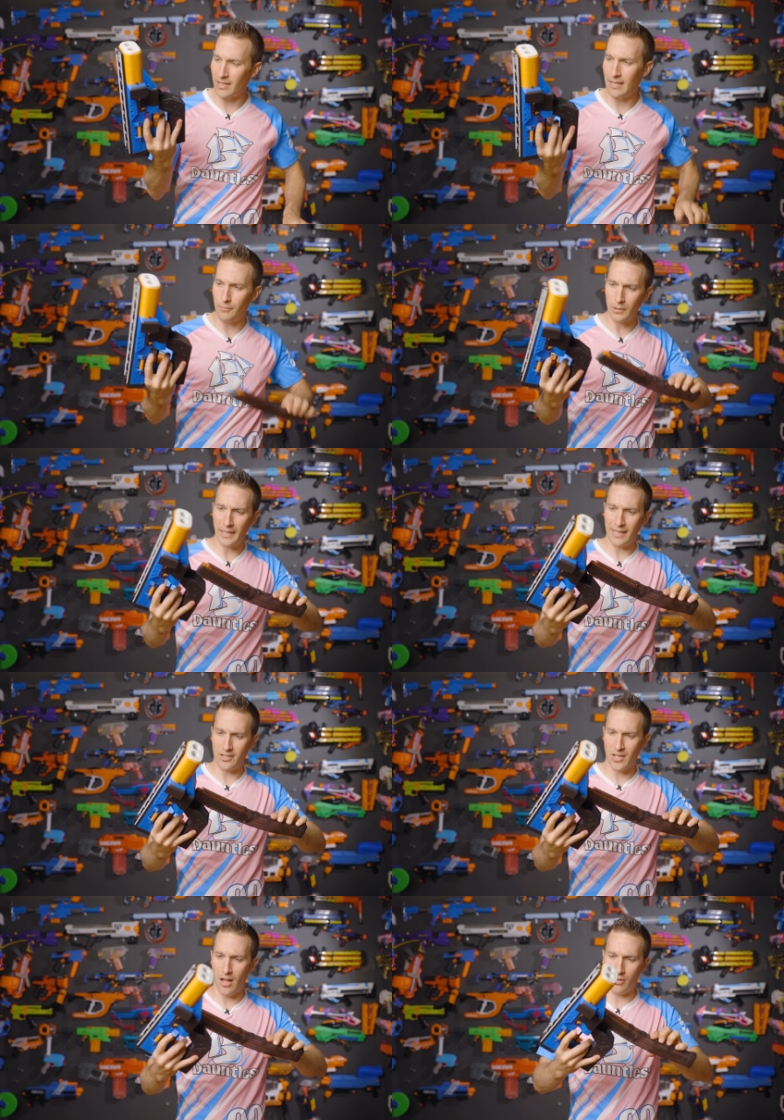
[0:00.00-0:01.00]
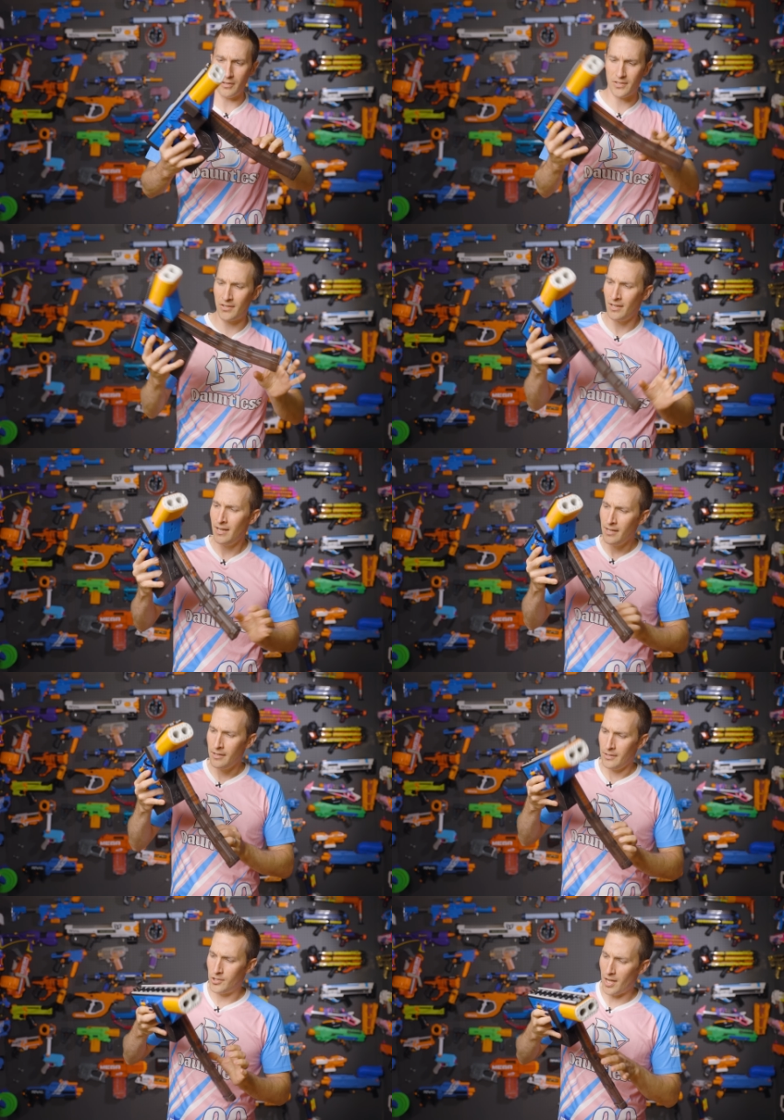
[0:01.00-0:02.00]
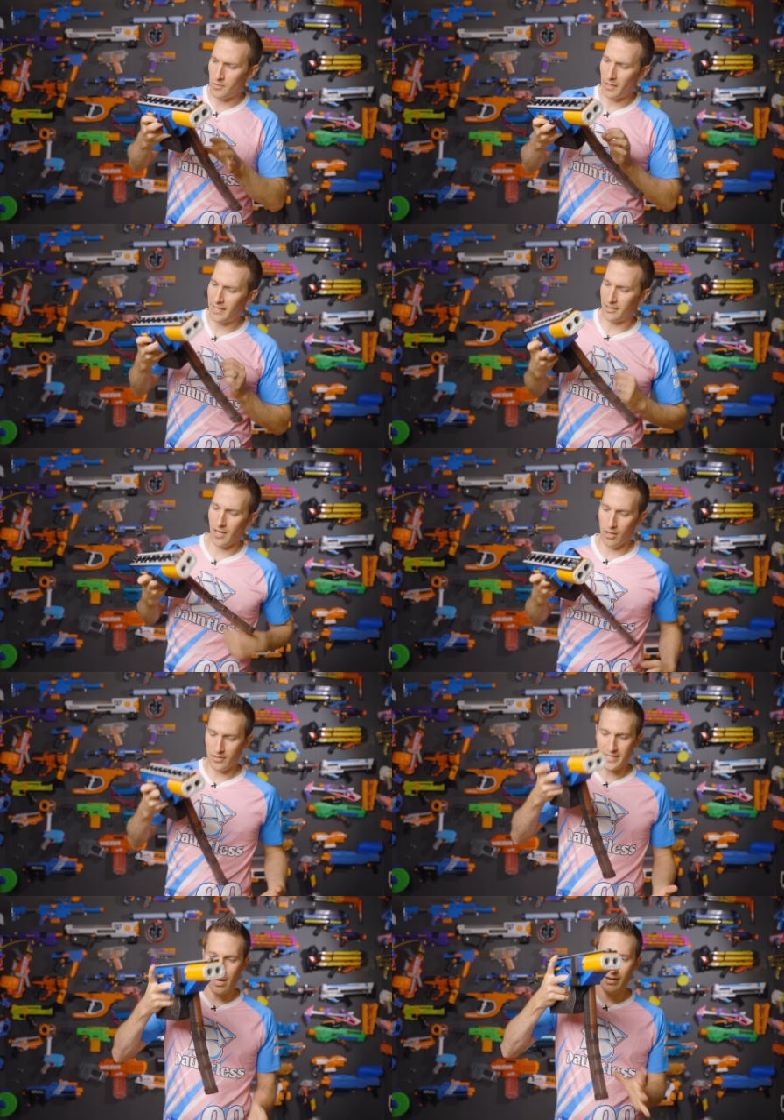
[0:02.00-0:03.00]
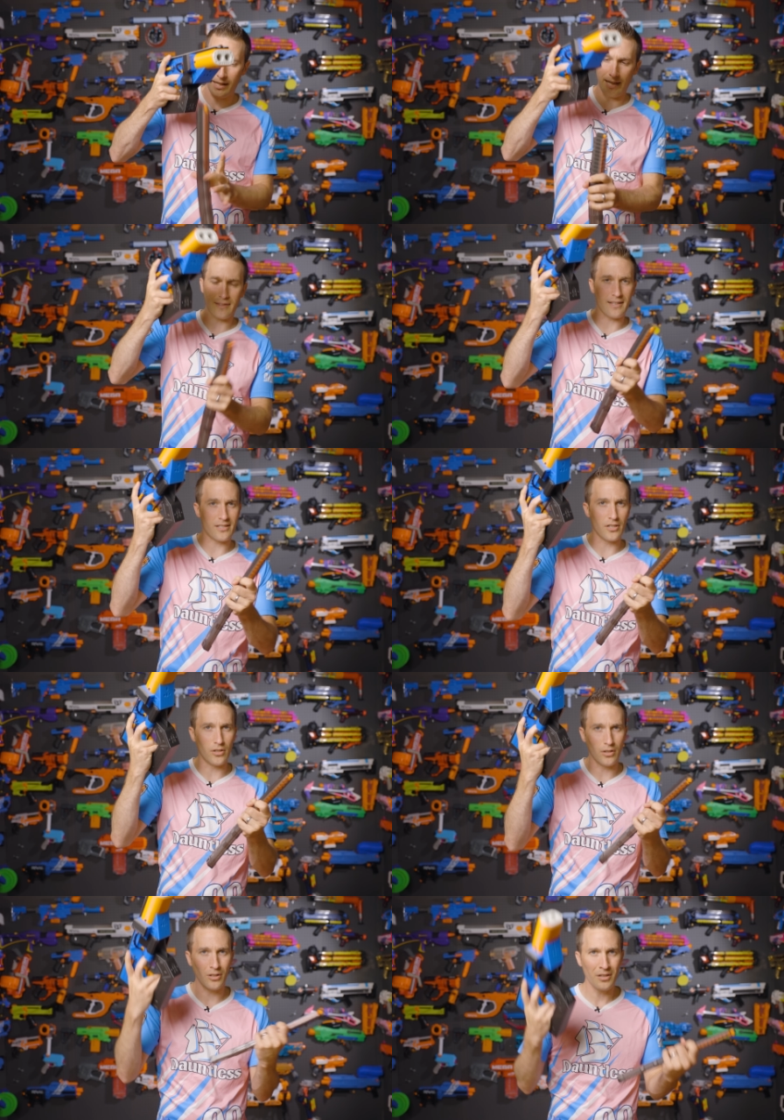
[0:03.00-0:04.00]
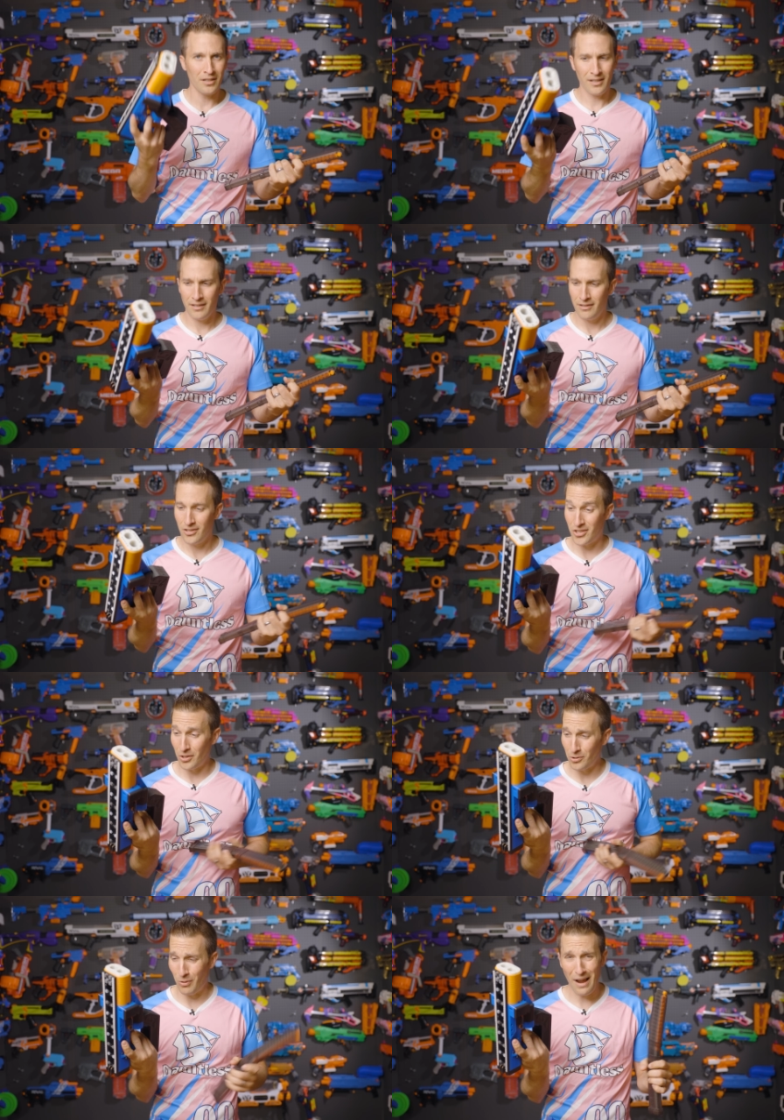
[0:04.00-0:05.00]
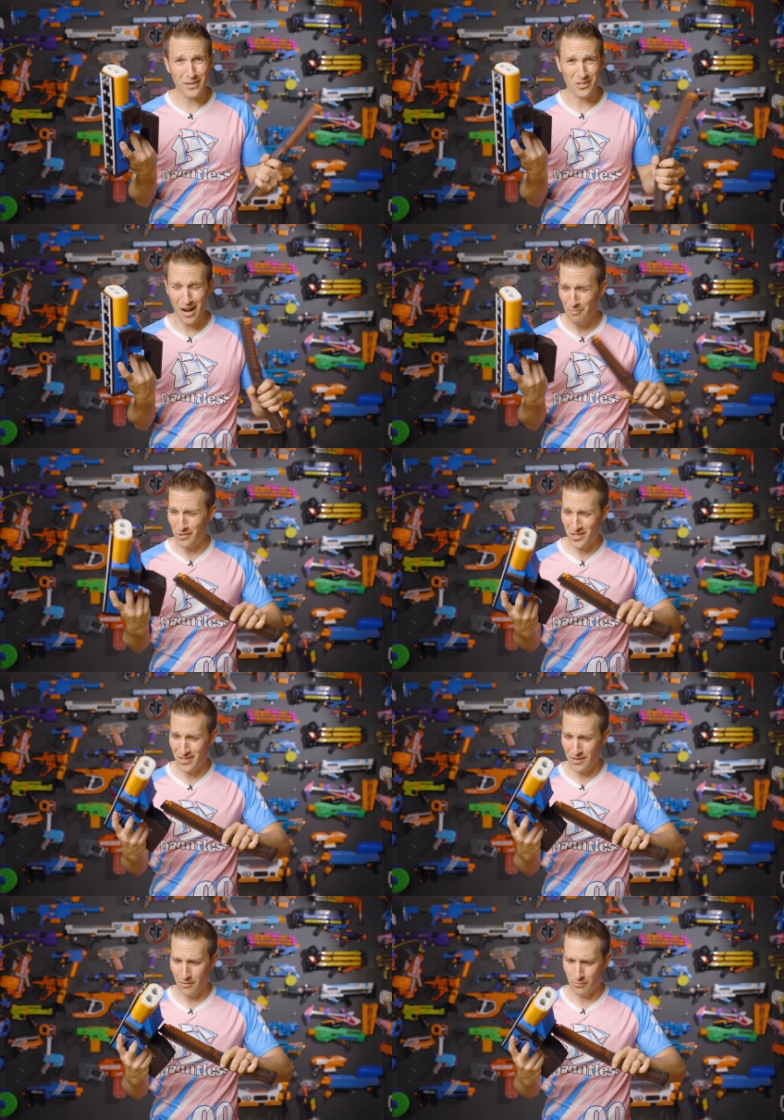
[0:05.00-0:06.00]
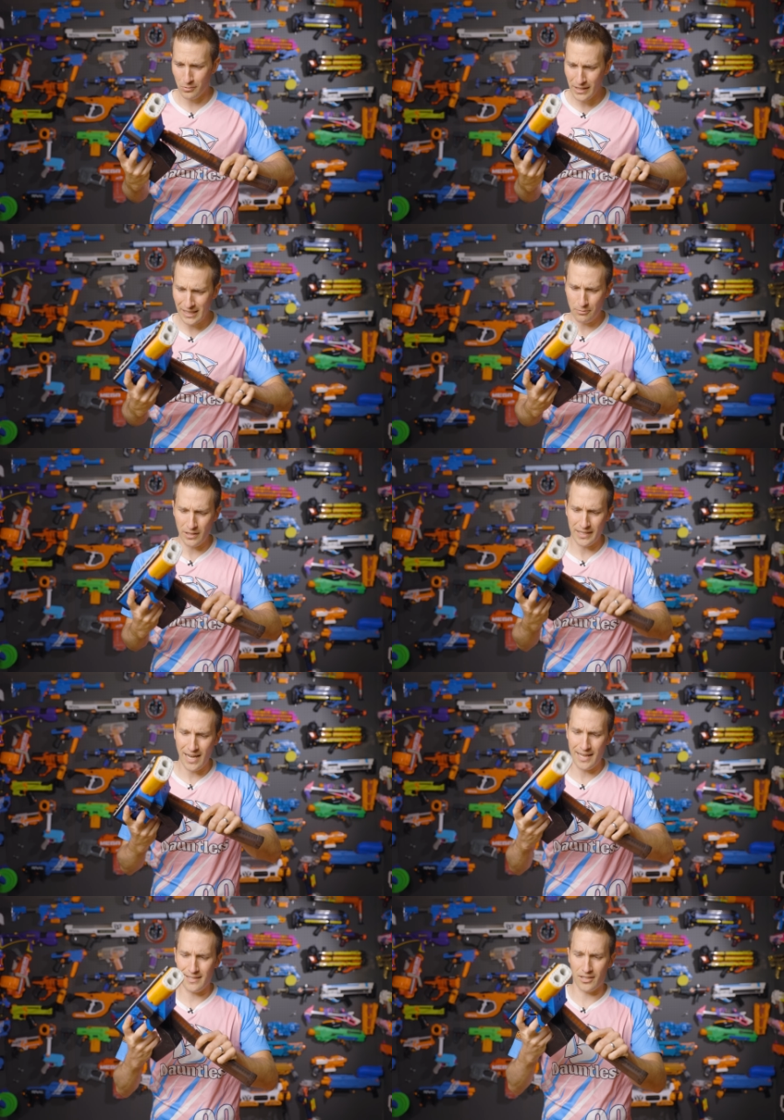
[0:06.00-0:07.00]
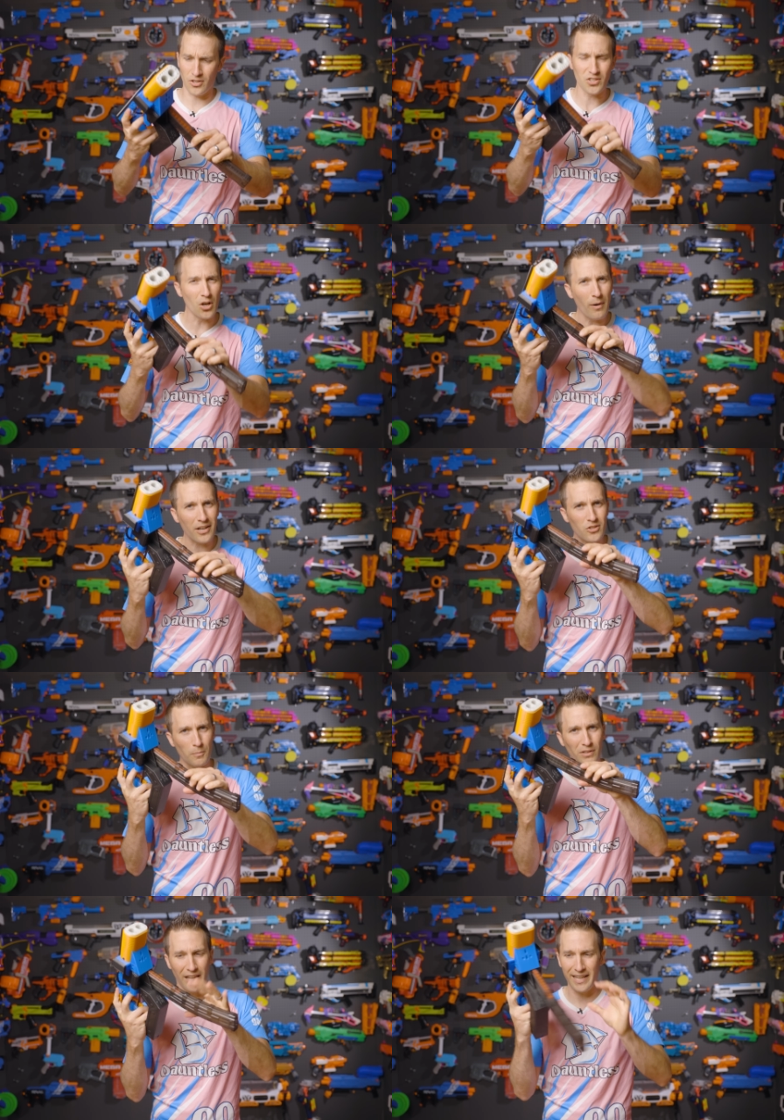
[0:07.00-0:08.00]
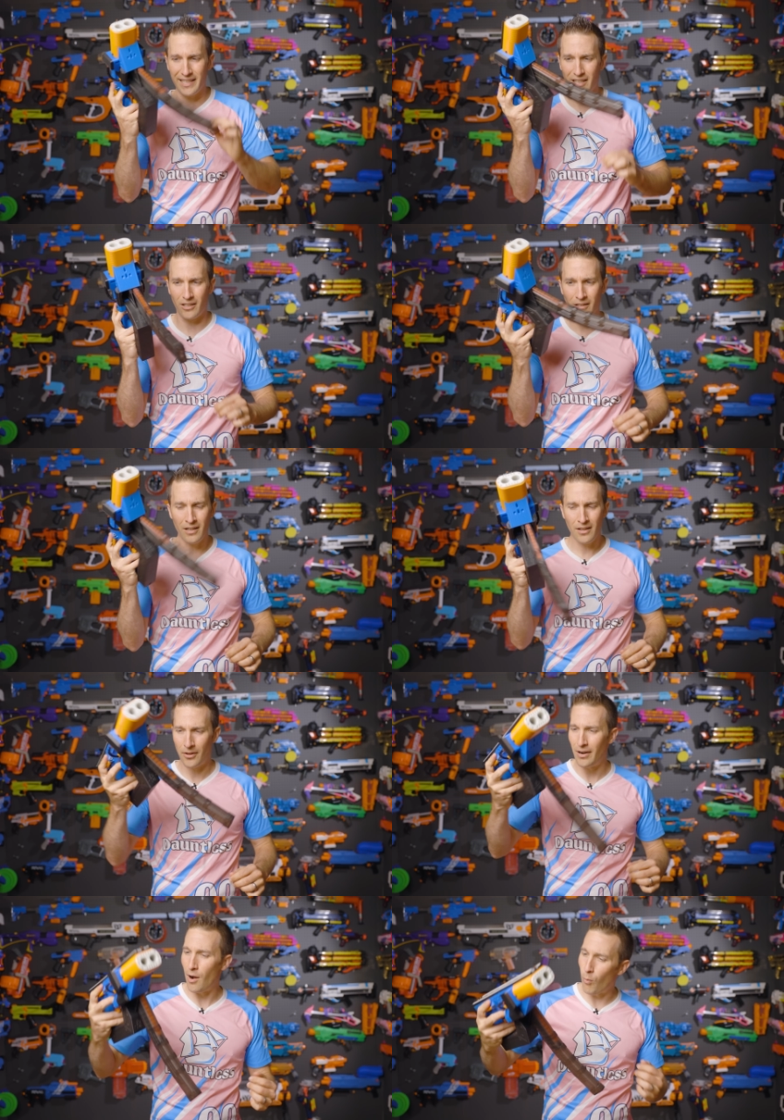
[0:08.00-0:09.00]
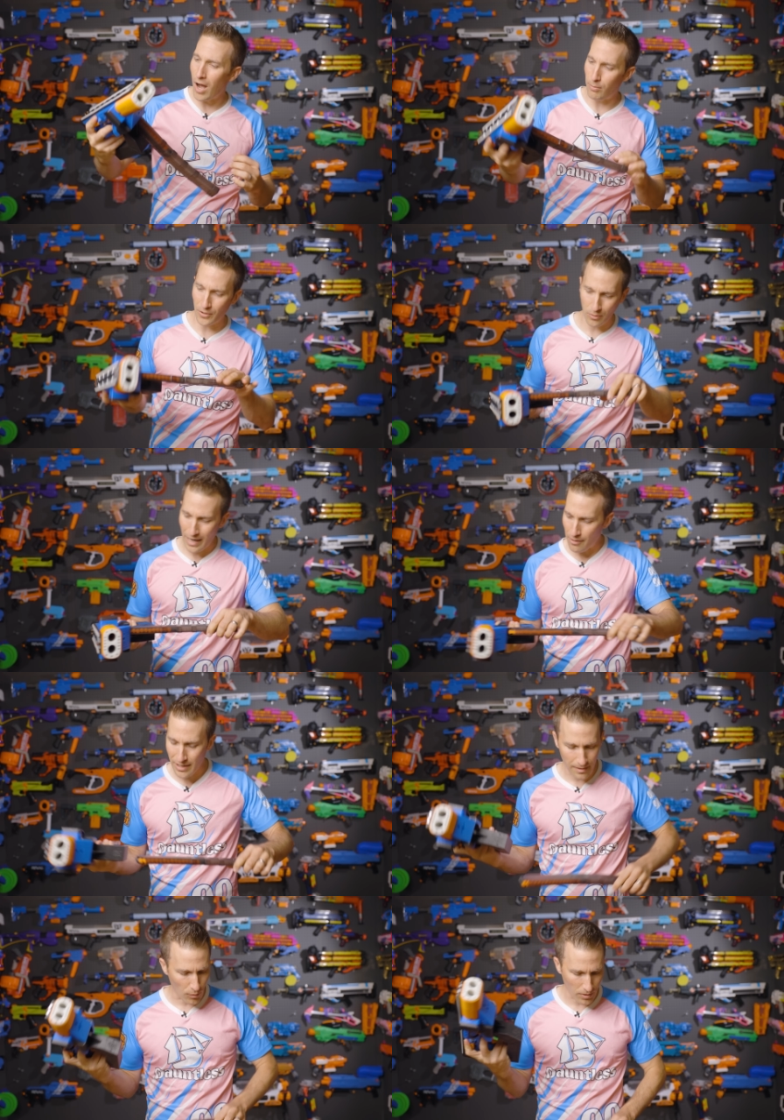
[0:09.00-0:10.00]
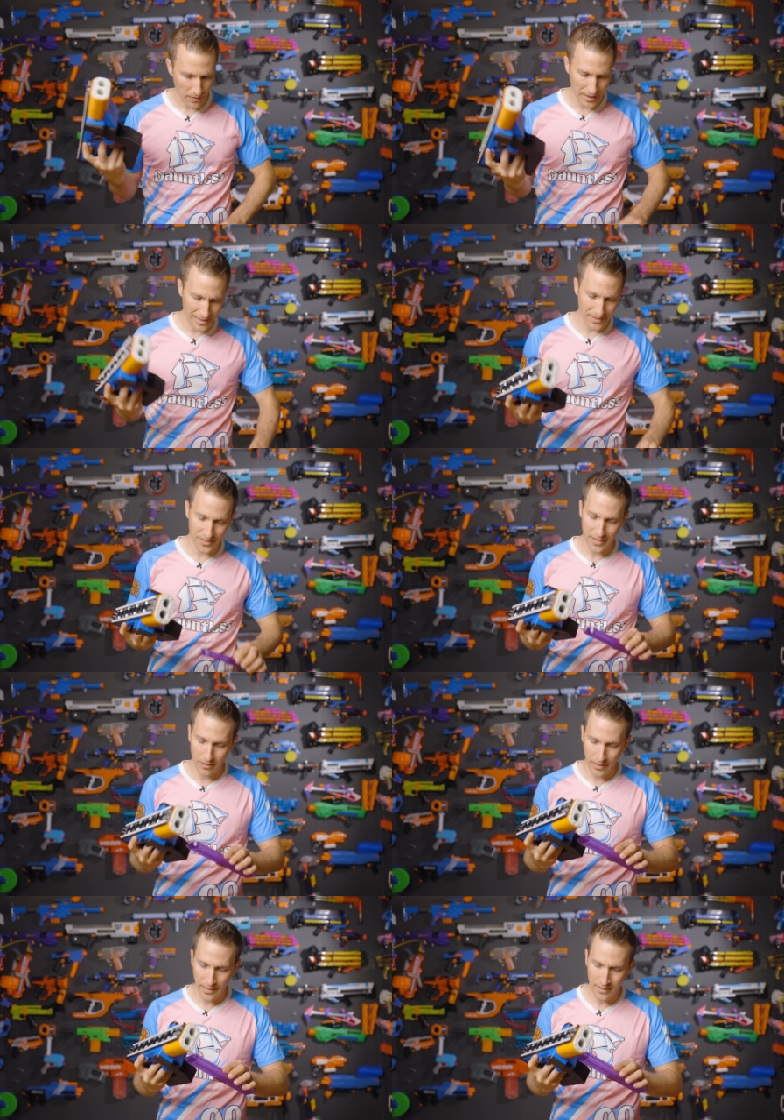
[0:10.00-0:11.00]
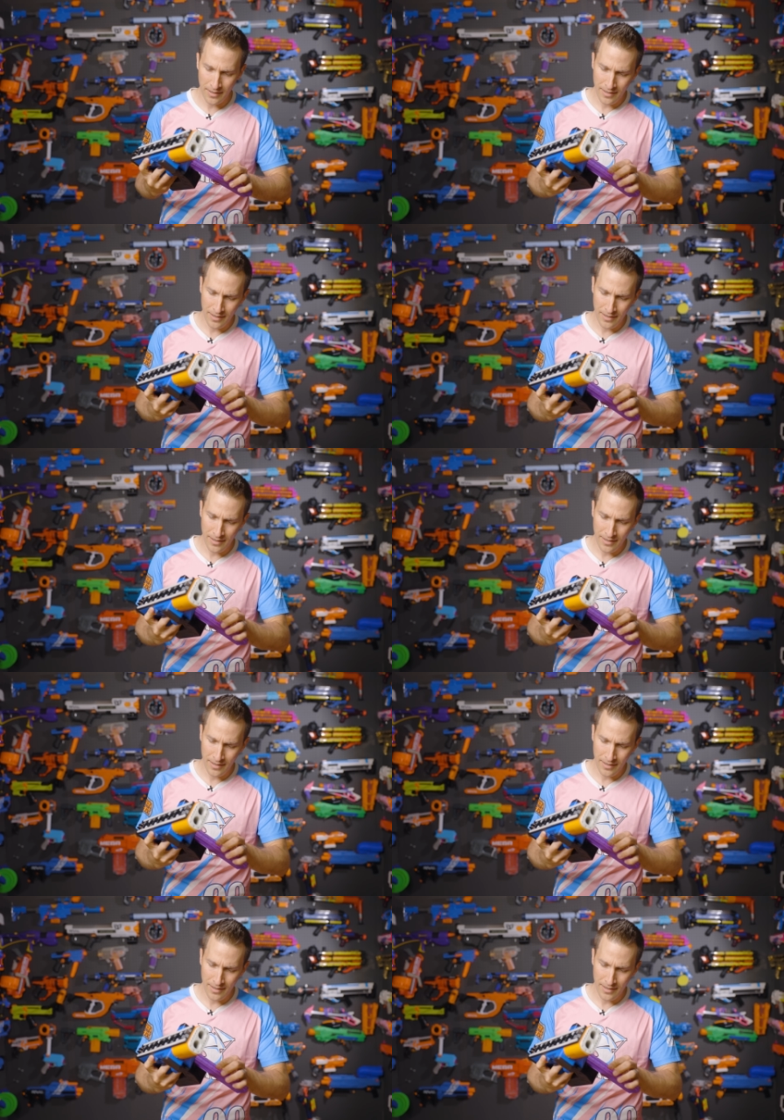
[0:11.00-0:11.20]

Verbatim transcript: like they've really got the tolerance. John's really got the tolerance down, and yet they still still gravity drop, which is really, really nice. Like there's no extra play in here. They're not wobbling around any more than necessary